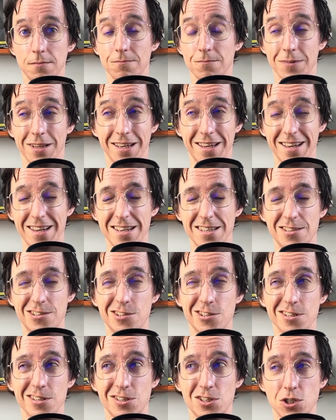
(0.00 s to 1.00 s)
Like, it's
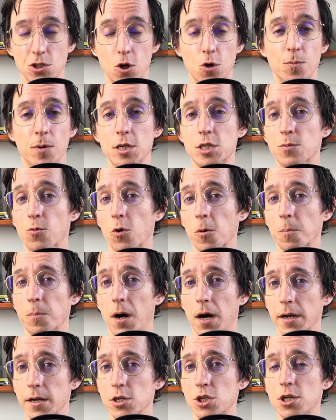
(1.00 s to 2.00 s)
just so much more
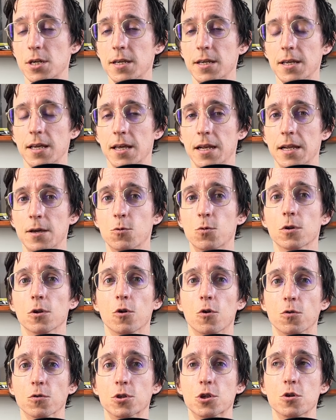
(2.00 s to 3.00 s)
punishing and it will
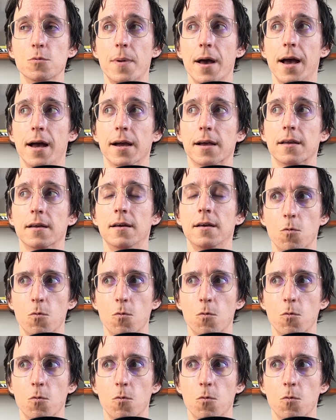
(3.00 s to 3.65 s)
hold you back